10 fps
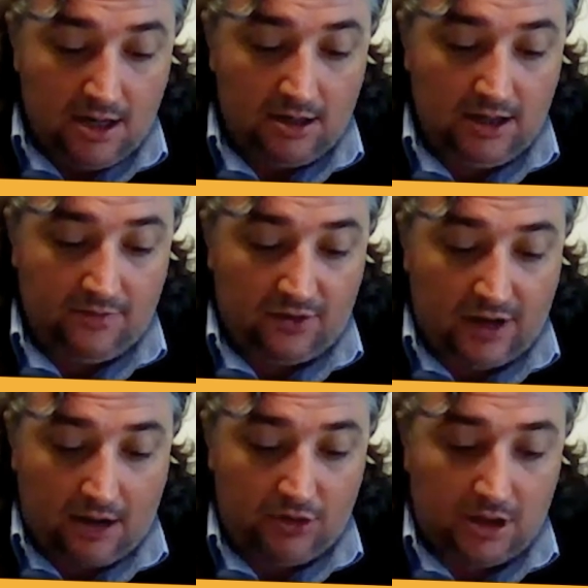Leave a
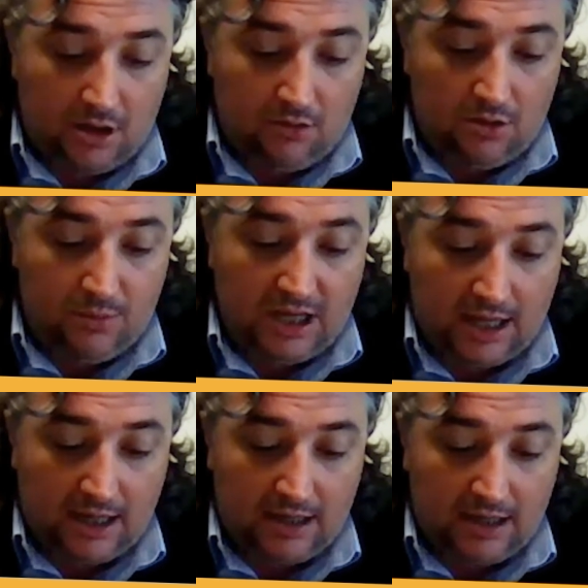round hole
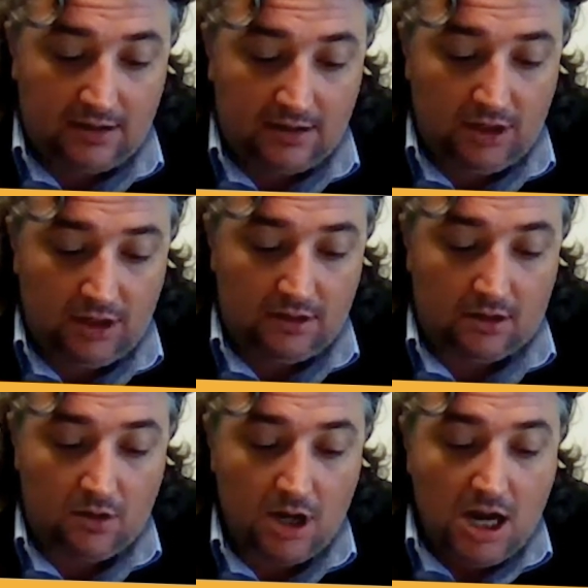behind in the
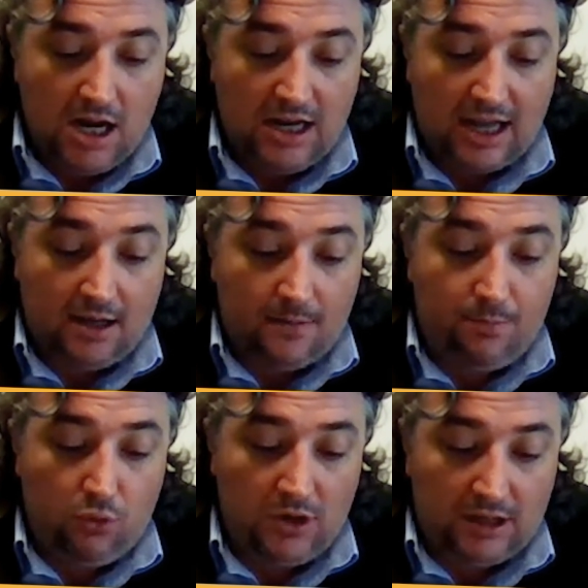window, like a
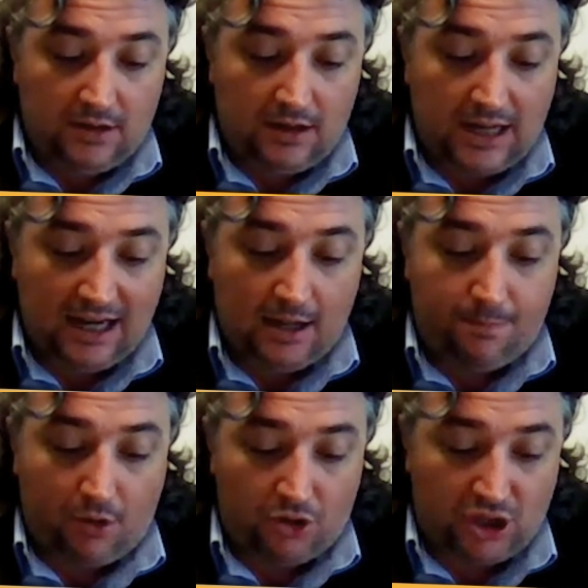bullet, like a
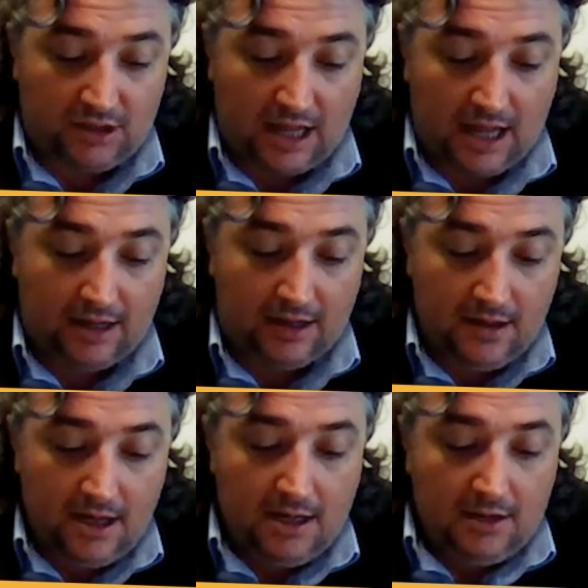projectile.